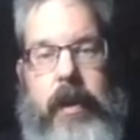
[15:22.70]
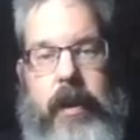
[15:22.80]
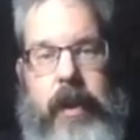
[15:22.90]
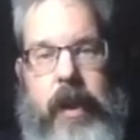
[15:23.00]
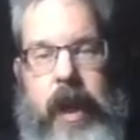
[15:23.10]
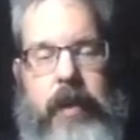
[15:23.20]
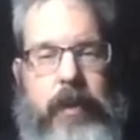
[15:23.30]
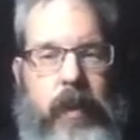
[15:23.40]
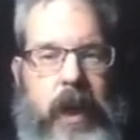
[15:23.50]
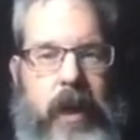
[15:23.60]
the
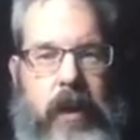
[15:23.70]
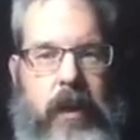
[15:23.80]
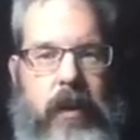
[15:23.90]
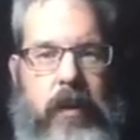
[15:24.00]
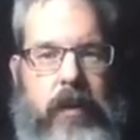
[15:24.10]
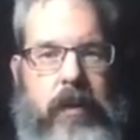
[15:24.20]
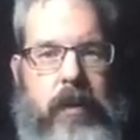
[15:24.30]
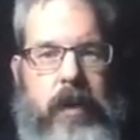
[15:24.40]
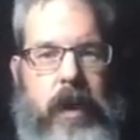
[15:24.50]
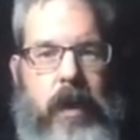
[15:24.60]
names we can
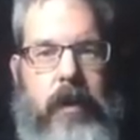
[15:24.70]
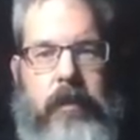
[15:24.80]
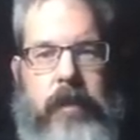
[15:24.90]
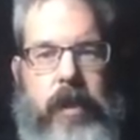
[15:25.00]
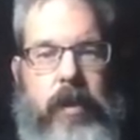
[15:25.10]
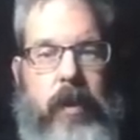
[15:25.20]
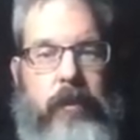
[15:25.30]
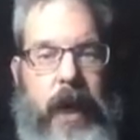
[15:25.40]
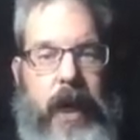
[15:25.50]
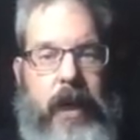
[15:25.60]
use um, to do a
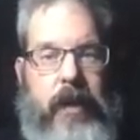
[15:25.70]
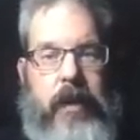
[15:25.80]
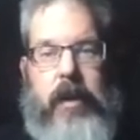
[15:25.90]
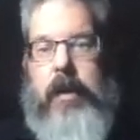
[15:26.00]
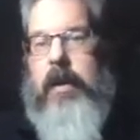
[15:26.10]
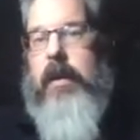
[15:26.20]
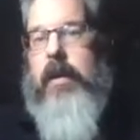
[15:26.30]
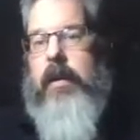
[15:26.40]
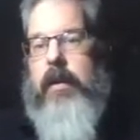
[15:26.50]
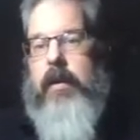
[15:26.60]
bind
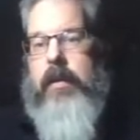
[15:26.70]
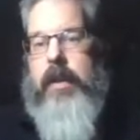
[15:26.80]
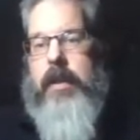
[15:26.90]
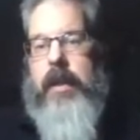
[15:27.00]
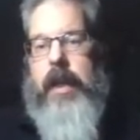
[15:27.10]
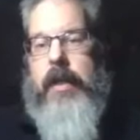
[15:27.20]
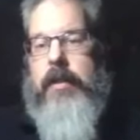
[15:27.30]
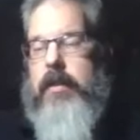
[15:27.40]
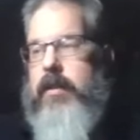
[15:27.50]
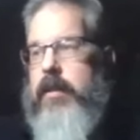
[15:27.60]
on these
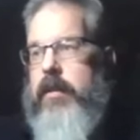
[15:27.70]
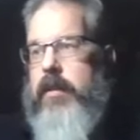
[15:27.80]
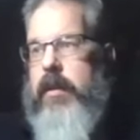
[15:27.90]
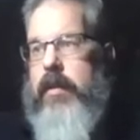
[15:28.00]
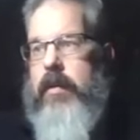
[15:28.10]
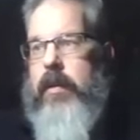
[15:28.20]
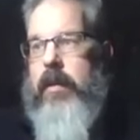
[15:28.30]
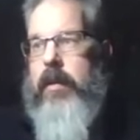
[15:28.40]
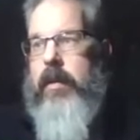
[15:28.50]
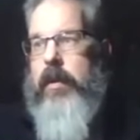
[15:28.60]
classes. So
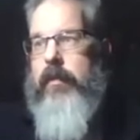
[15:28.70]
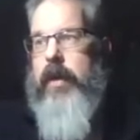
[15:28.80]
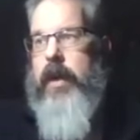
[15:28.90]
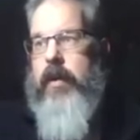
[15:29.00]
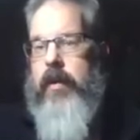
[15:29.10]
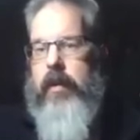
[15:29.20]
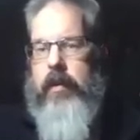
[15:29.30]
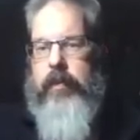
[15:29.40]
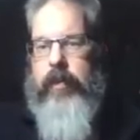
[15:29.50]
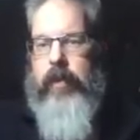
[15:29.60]
if I
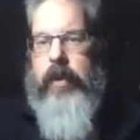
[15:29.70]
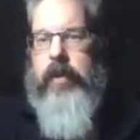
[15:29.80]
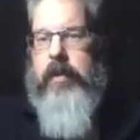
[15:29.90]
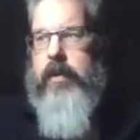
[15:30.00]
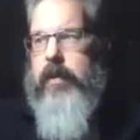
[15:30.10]
call print